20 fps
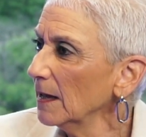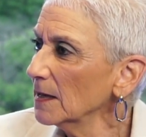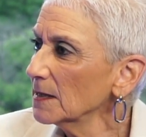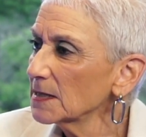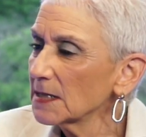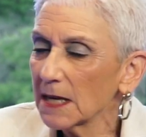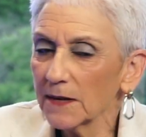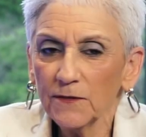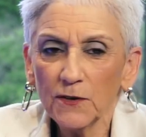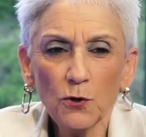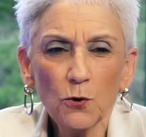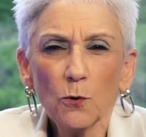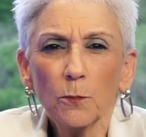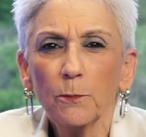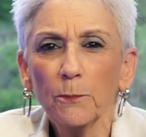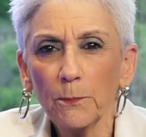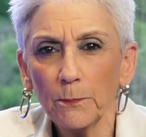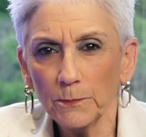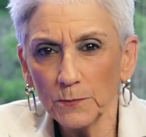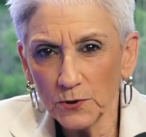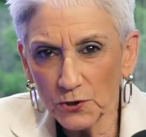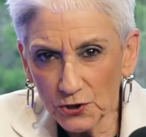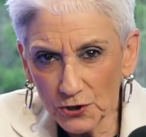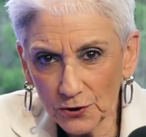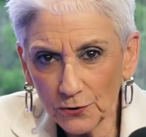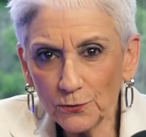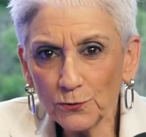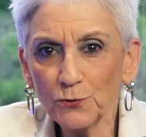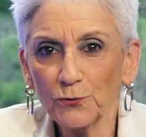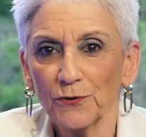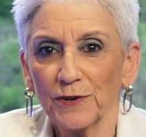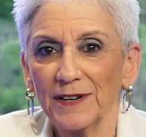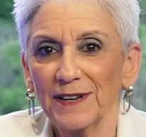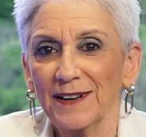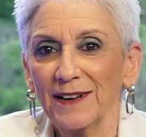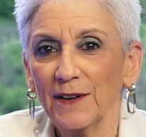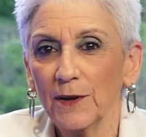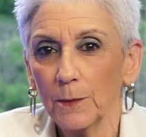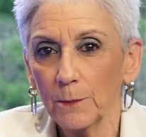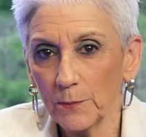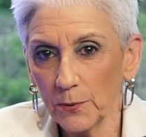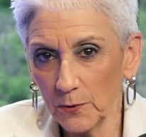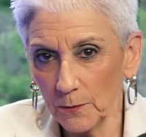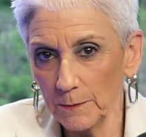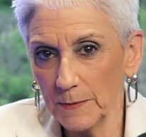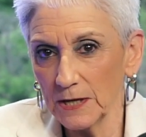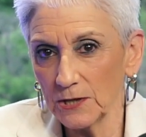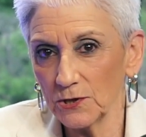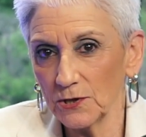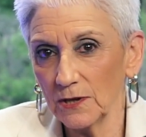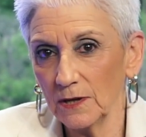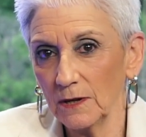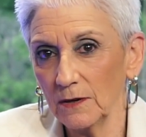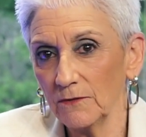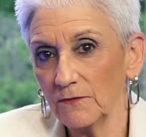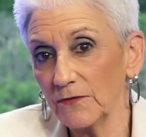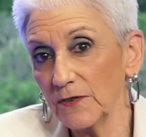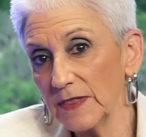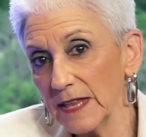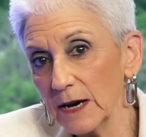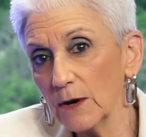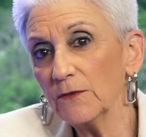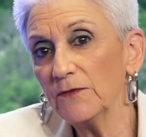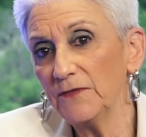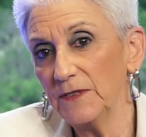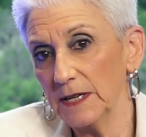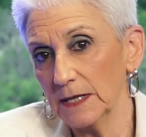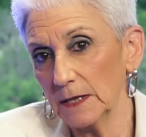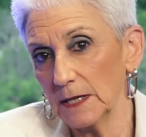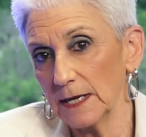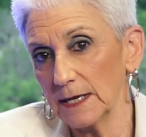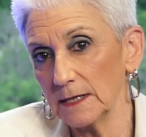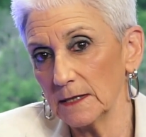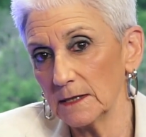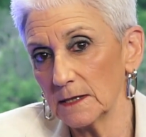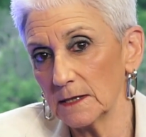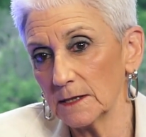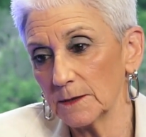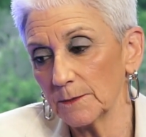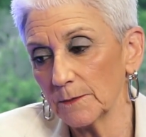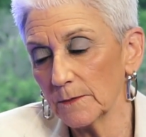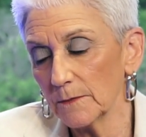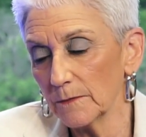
It's giving your children permission for their feelings.